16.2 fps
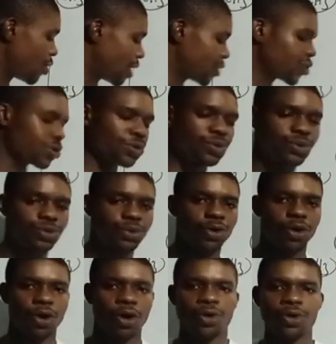you
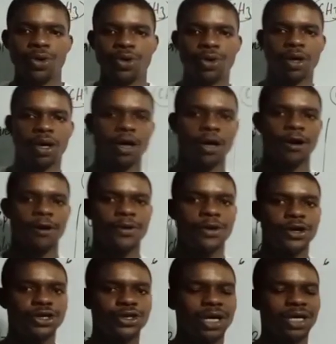understood or
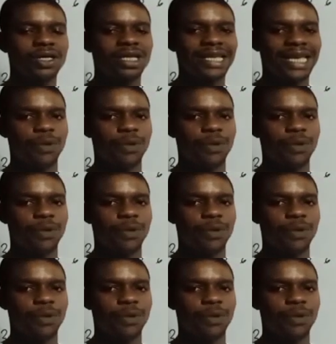you actually